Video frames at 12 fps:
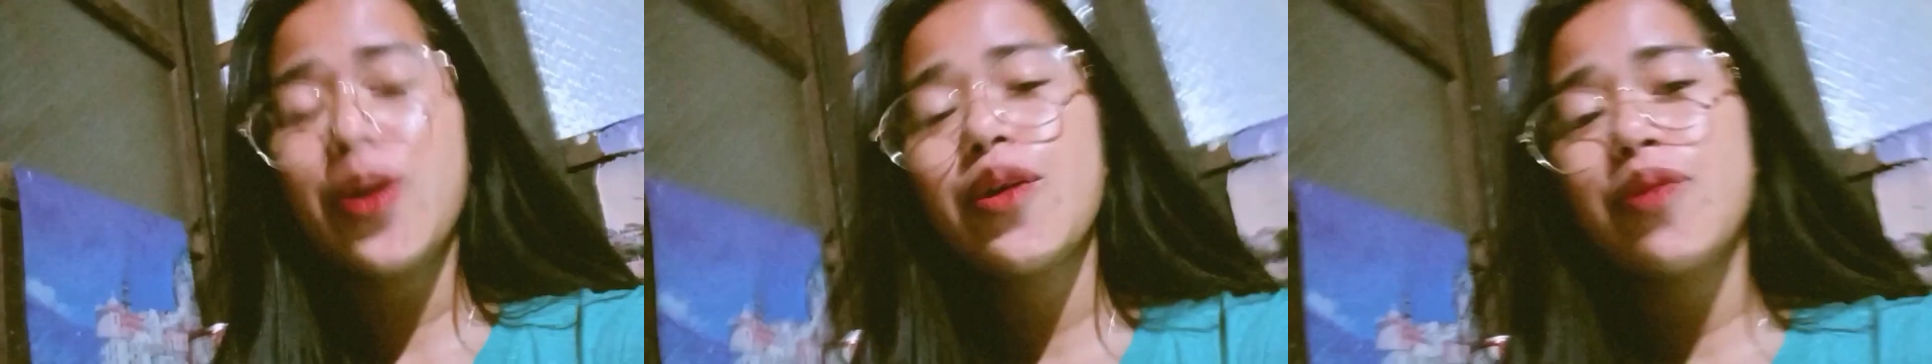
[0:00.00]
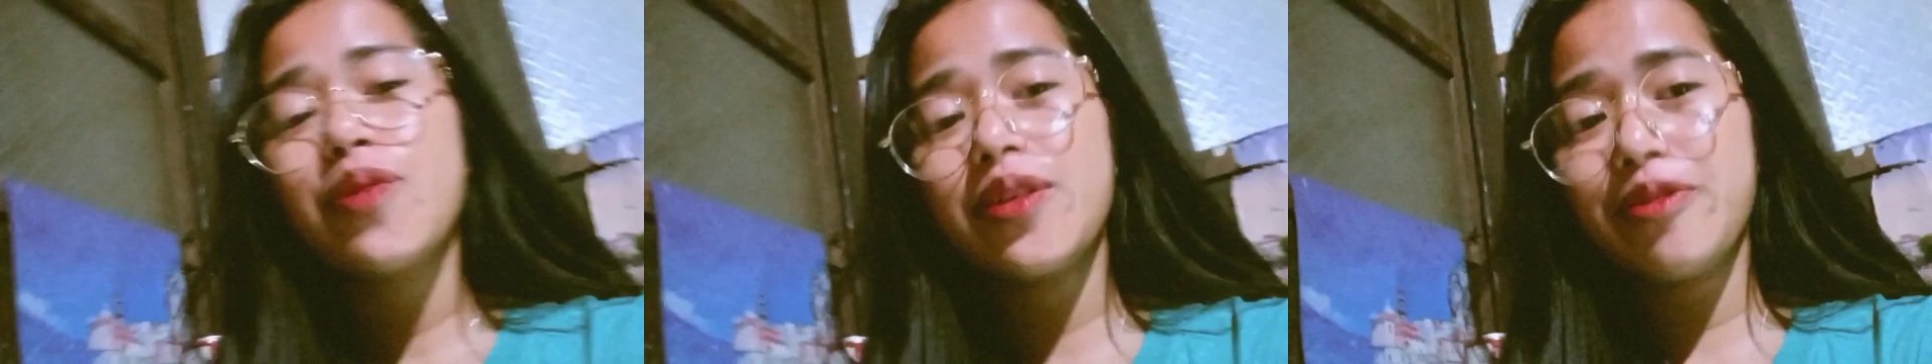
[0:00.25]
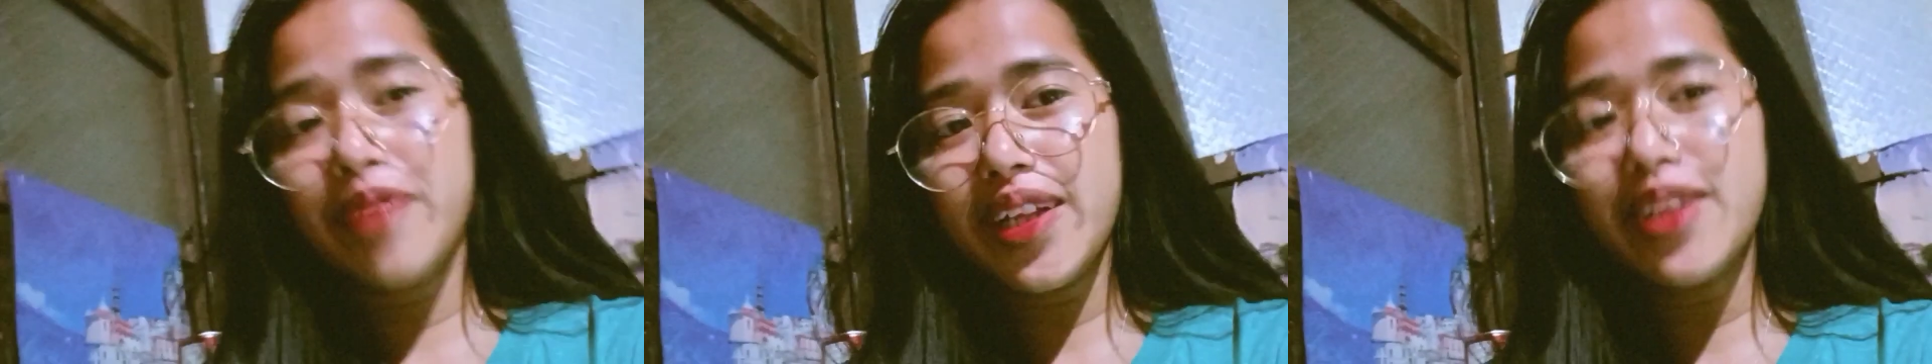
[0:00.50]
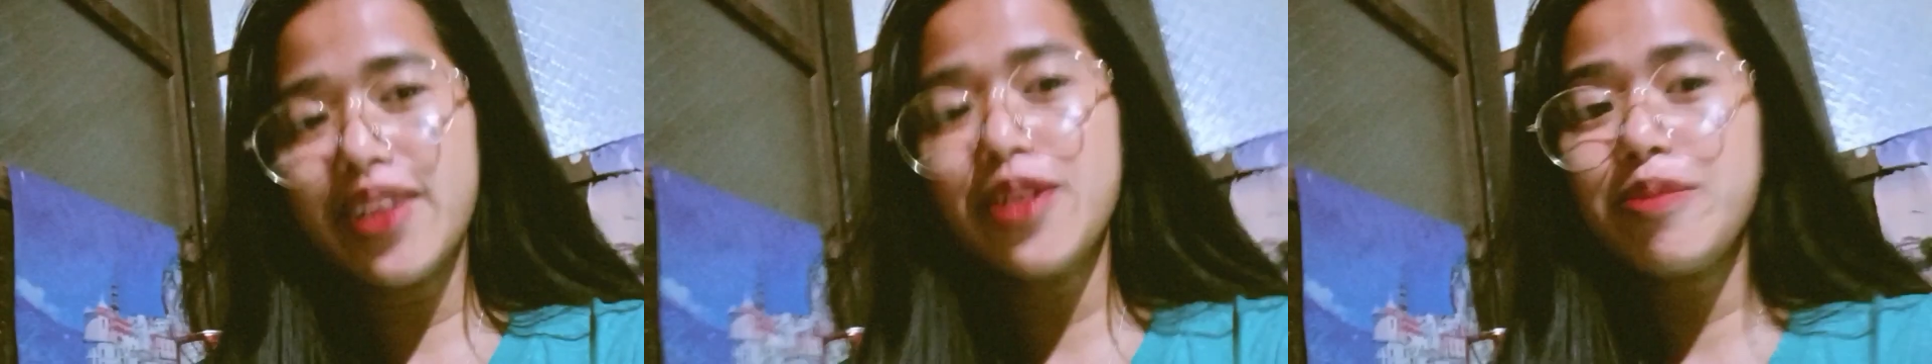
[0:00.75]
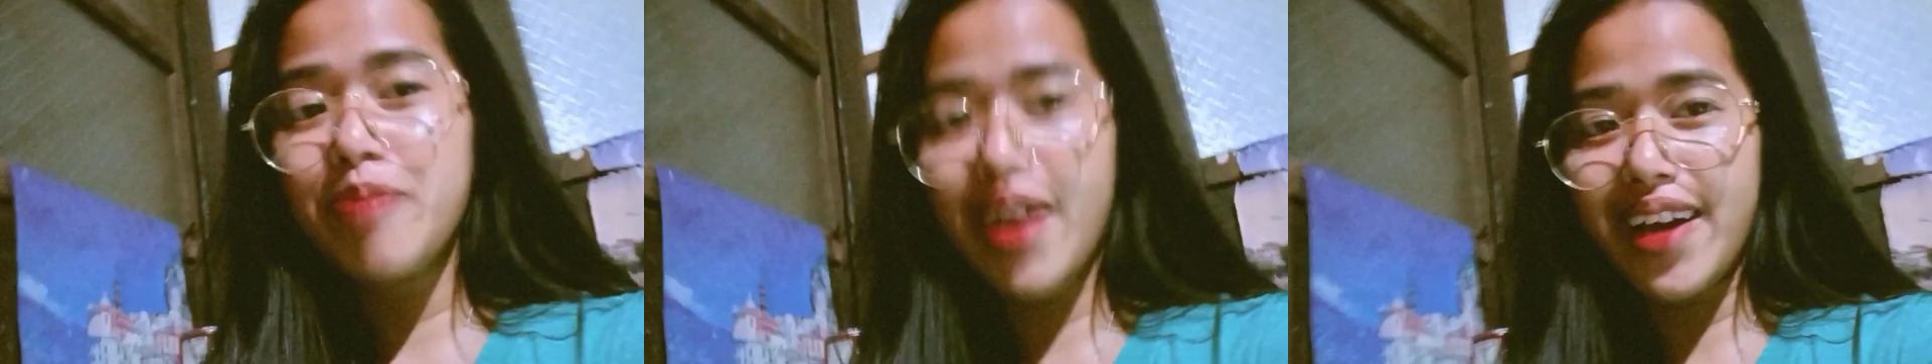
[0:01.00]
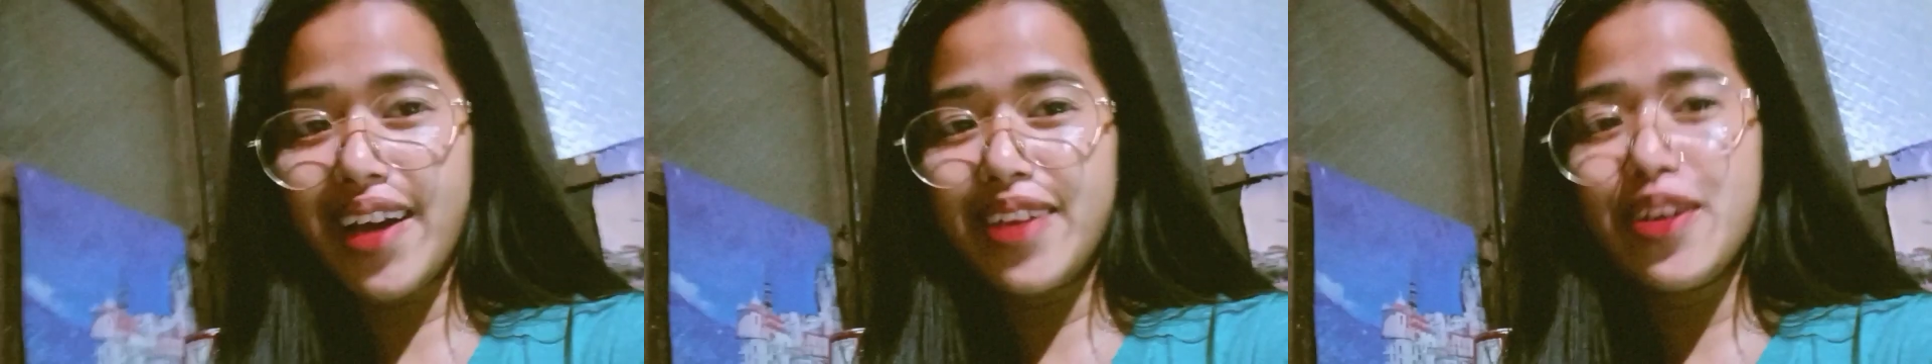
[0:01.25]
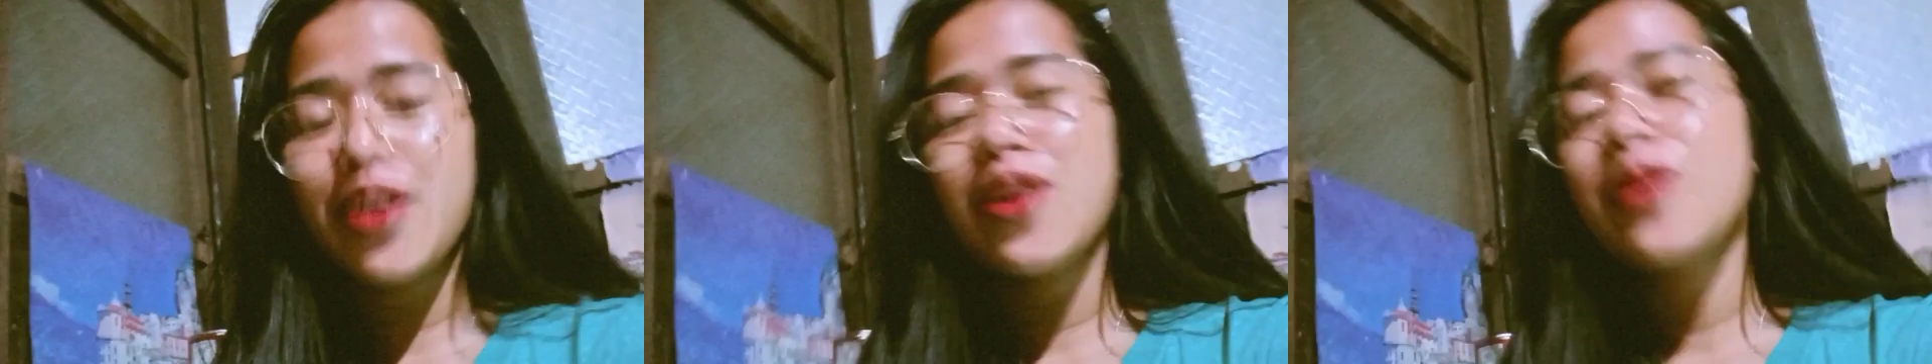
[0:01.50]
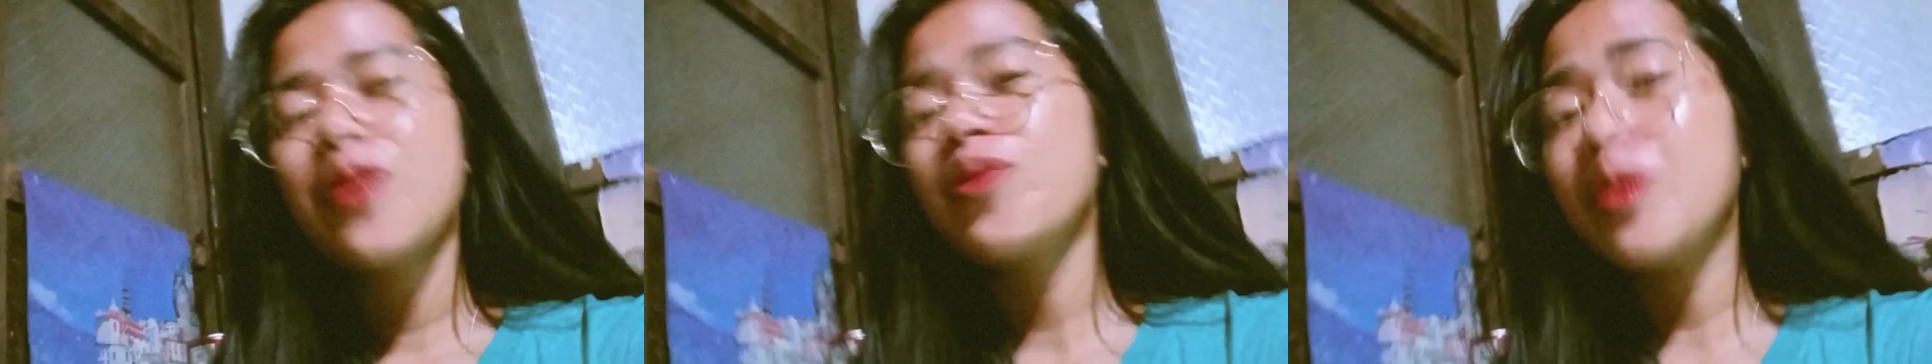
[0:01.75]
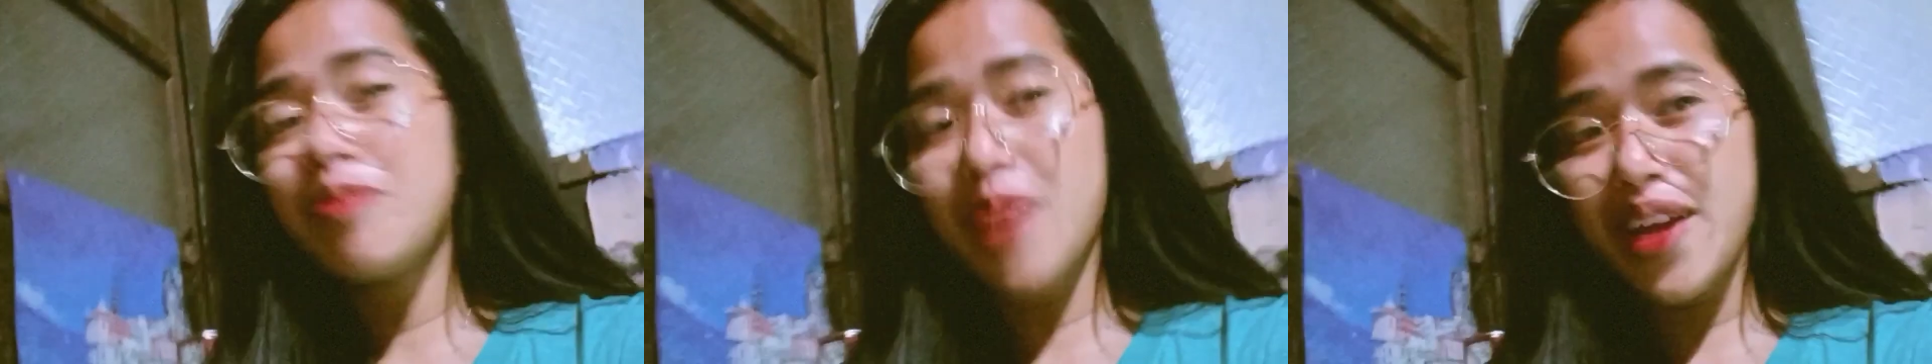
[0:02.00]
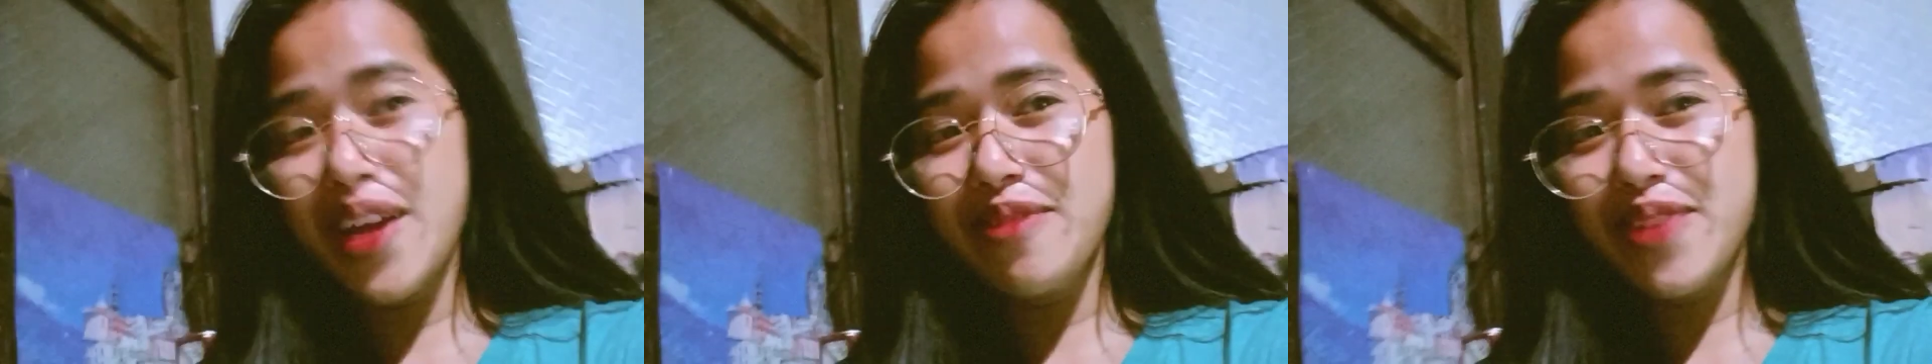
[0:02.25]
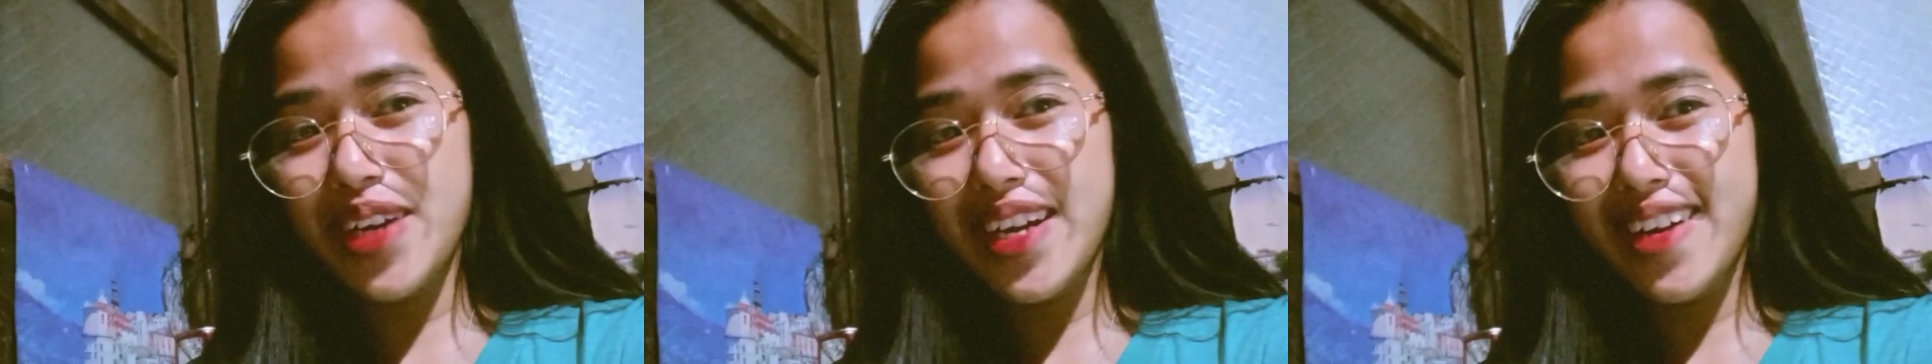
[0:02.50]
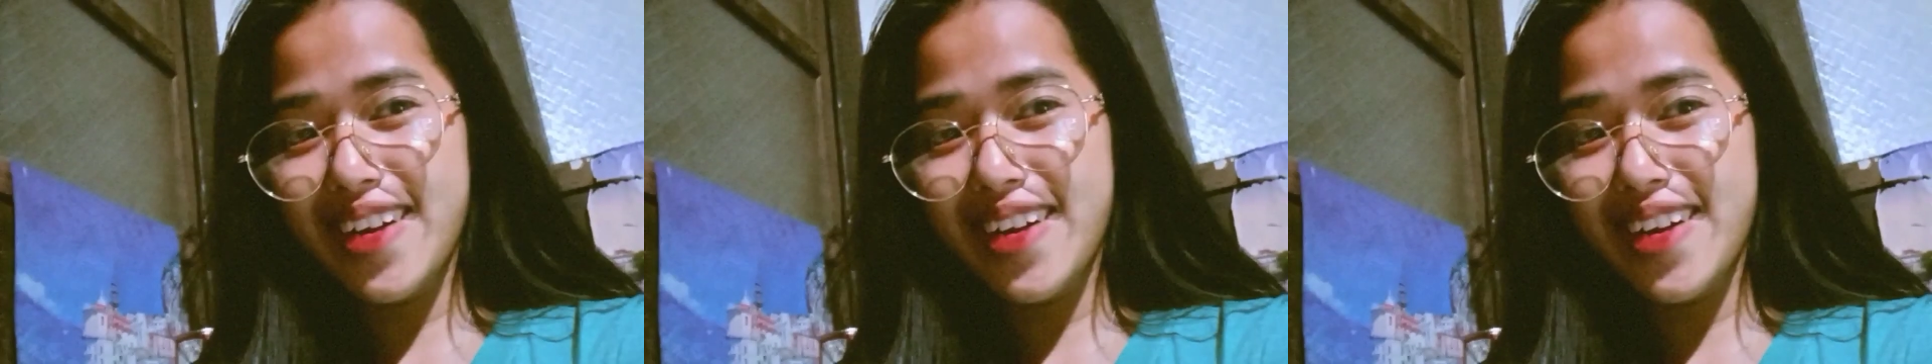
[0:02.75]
will fill your mind with bravery,